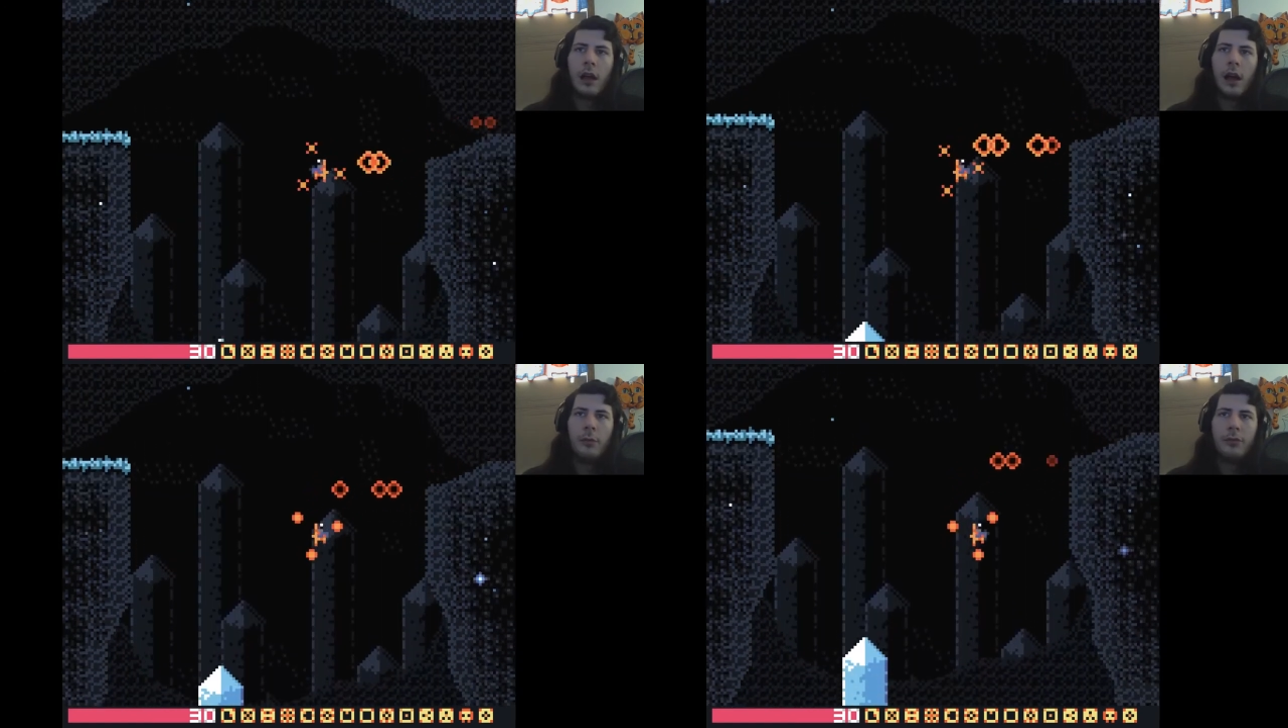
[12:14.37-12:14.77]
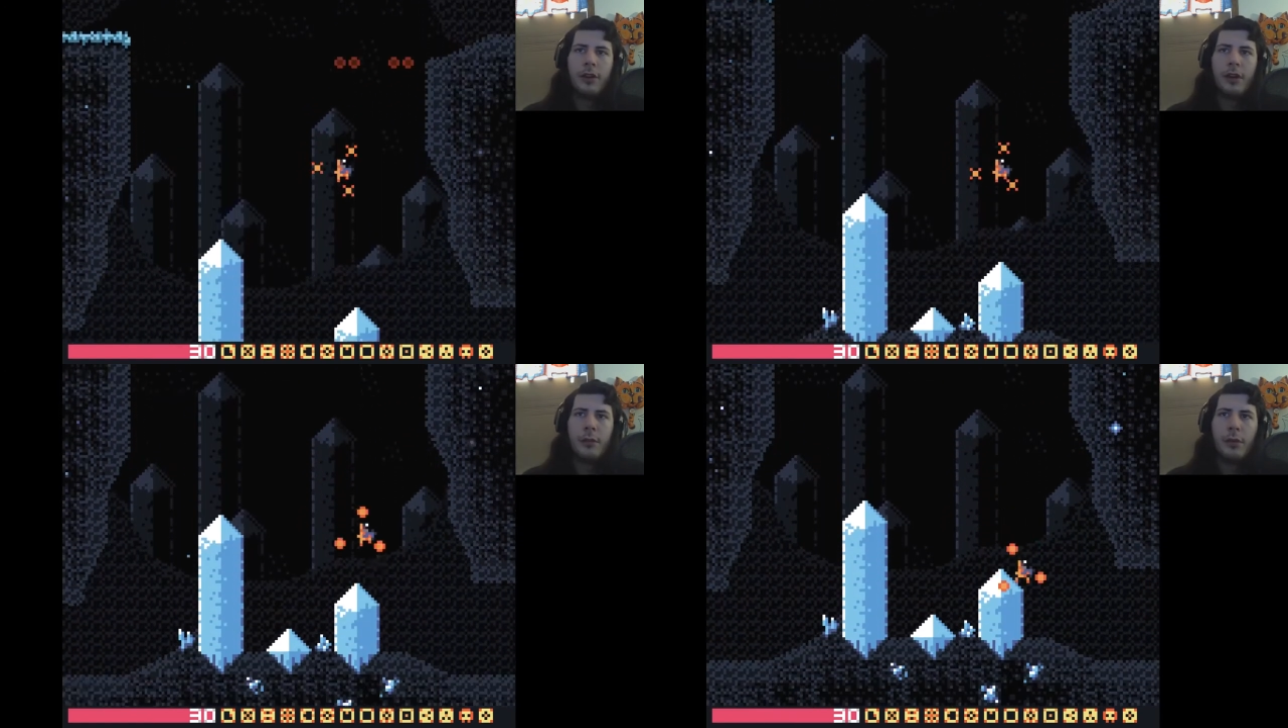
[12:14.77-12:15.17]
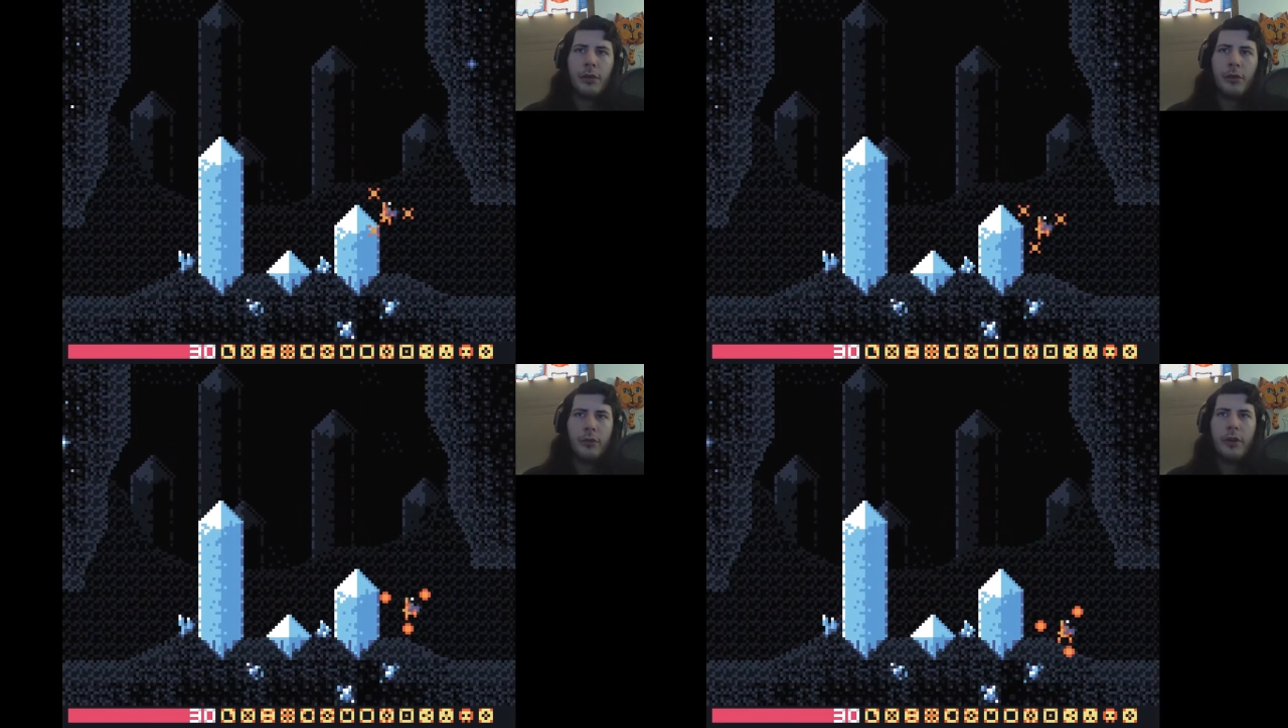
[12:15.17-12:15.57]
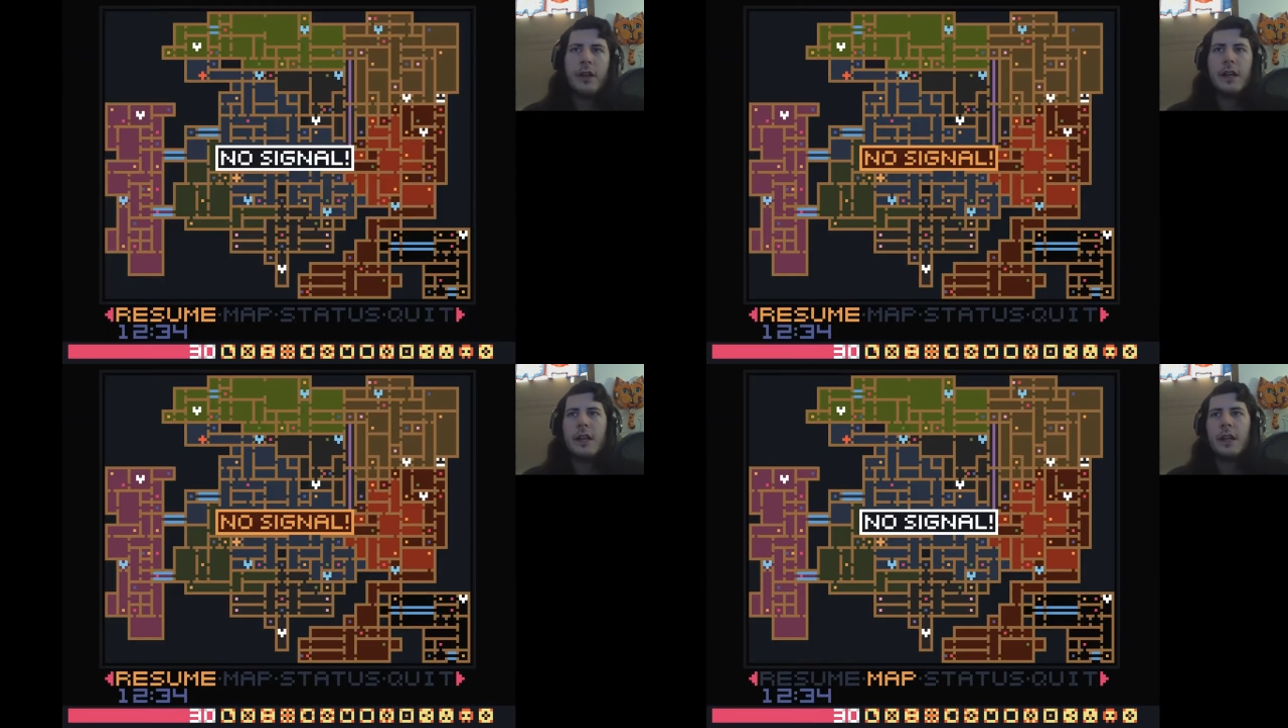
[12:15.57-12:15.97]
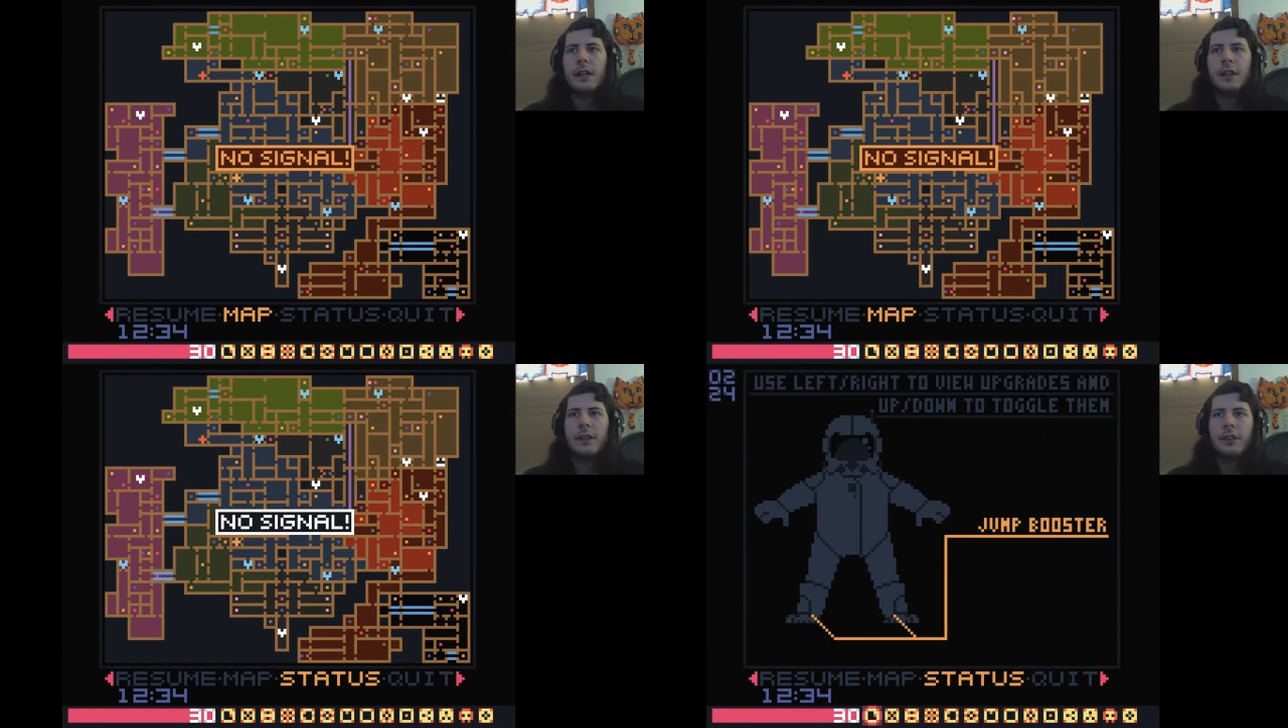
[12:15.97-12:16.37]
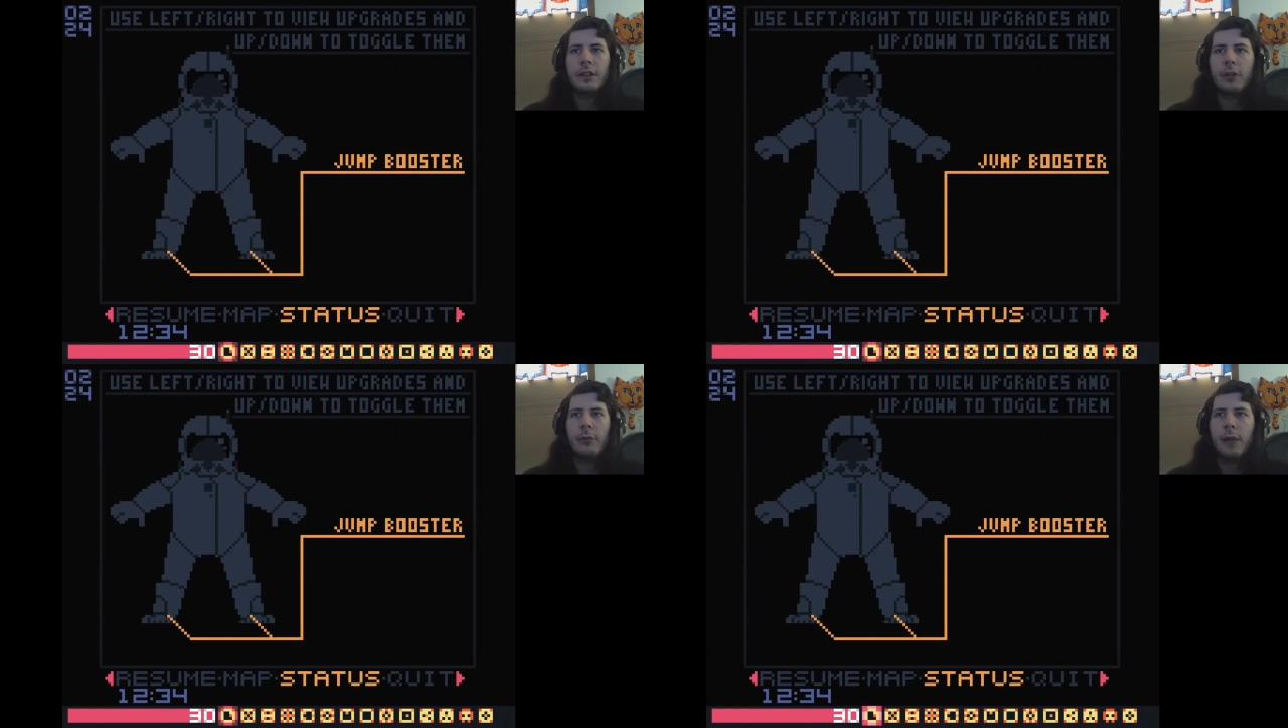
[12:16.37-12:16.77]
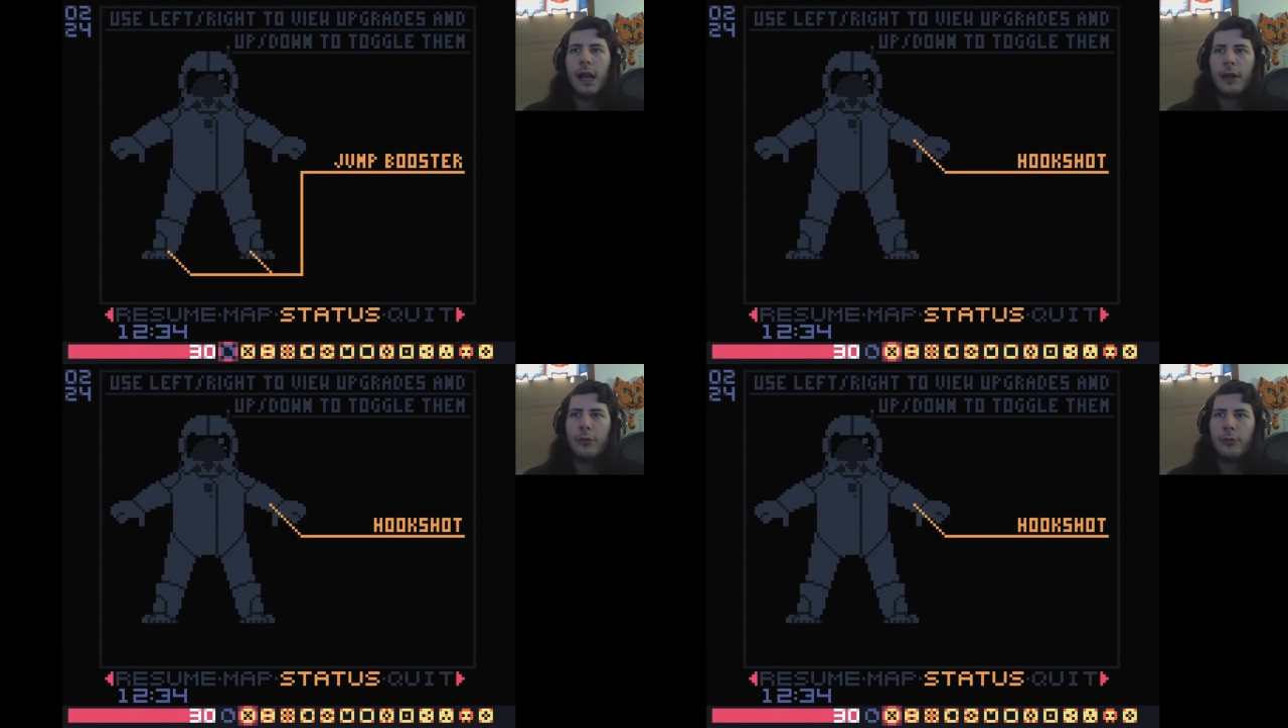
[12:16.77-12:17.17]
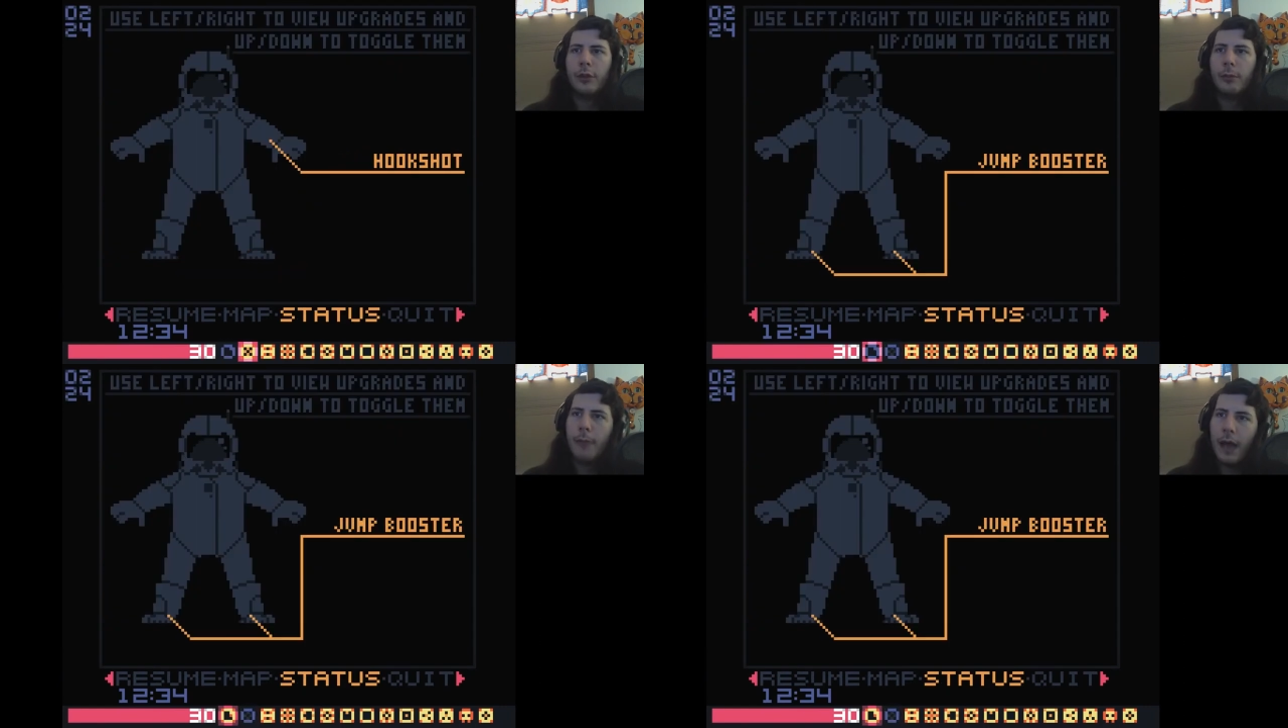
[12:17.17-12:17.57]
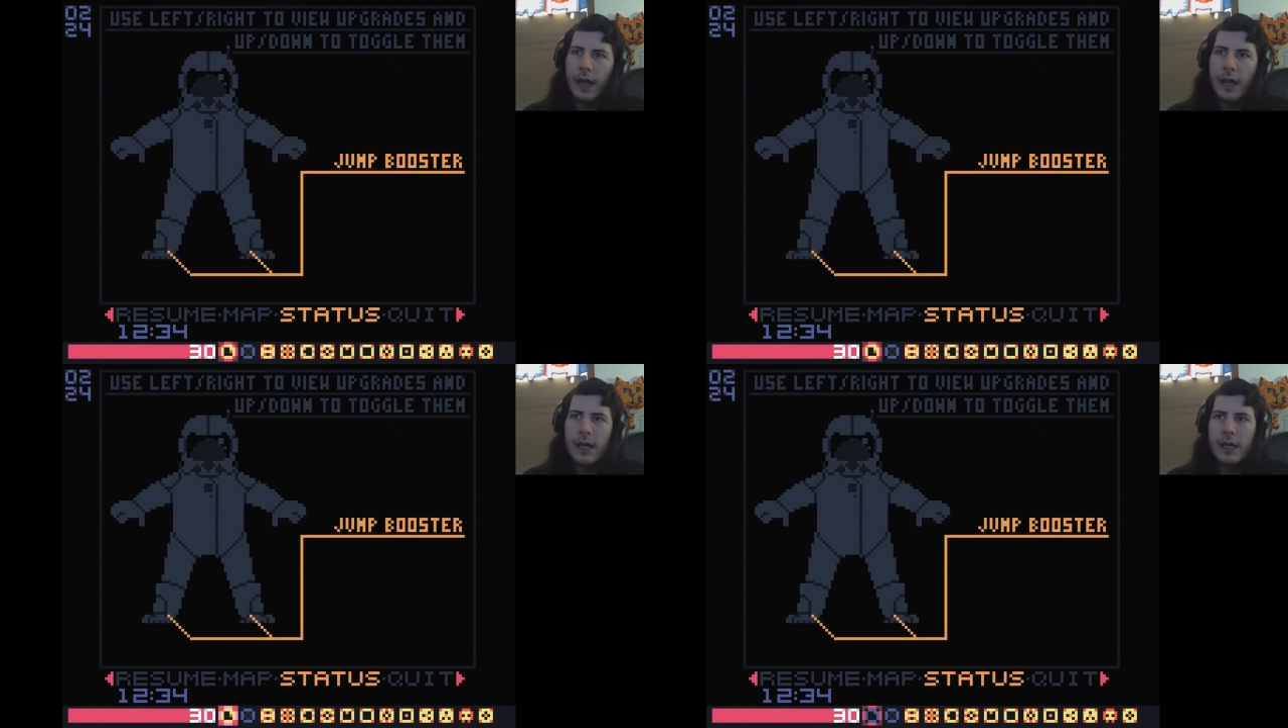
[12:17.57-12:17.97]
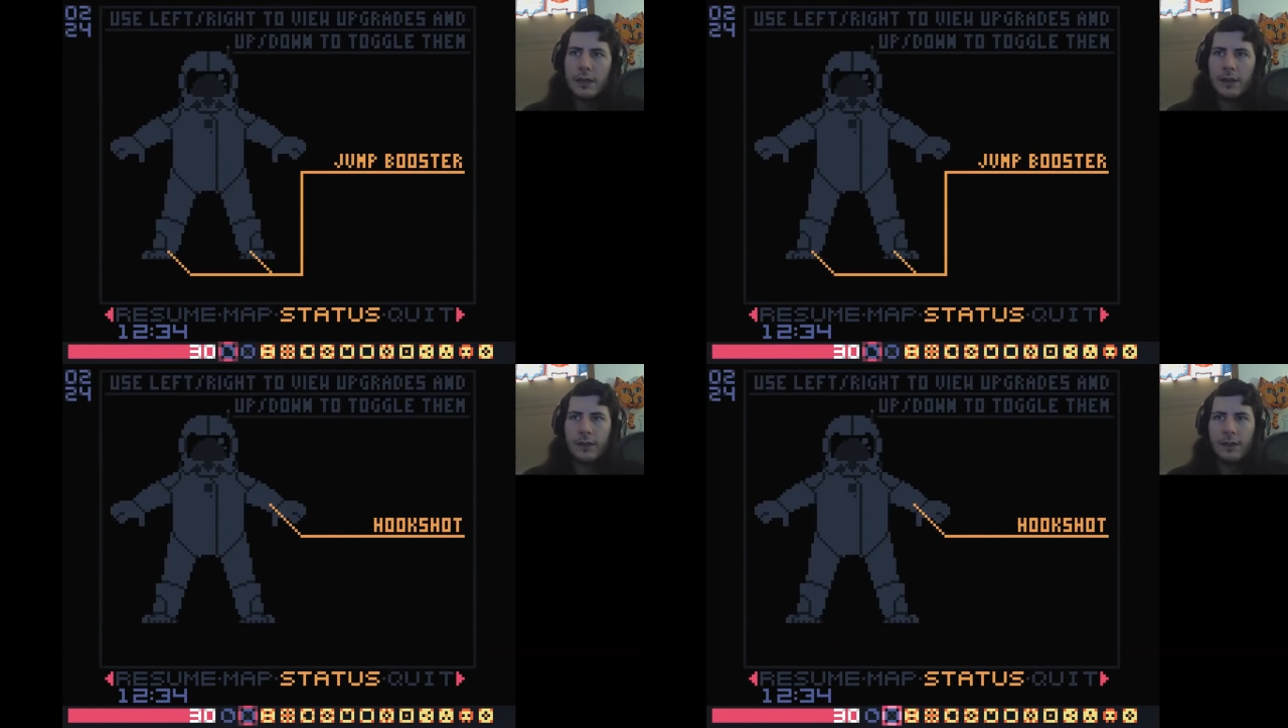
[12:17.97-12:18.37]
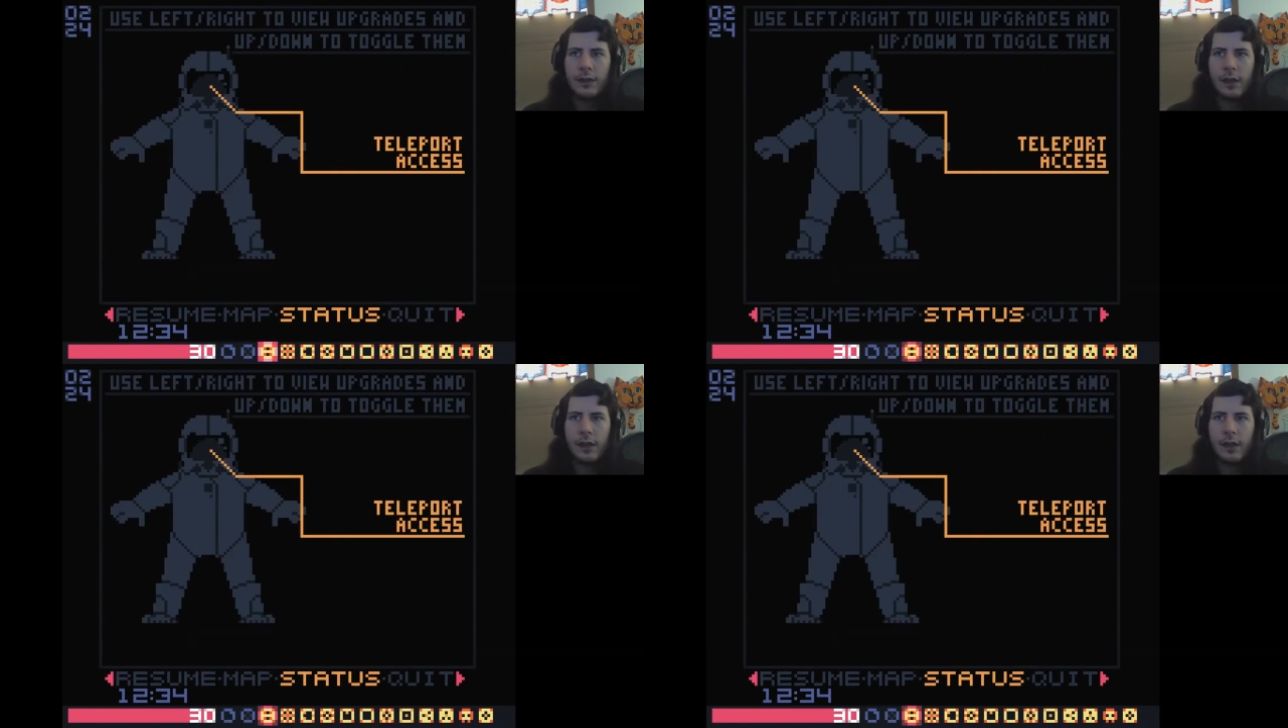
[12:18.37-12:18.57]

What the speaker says: Option number 3 is go back through the maze,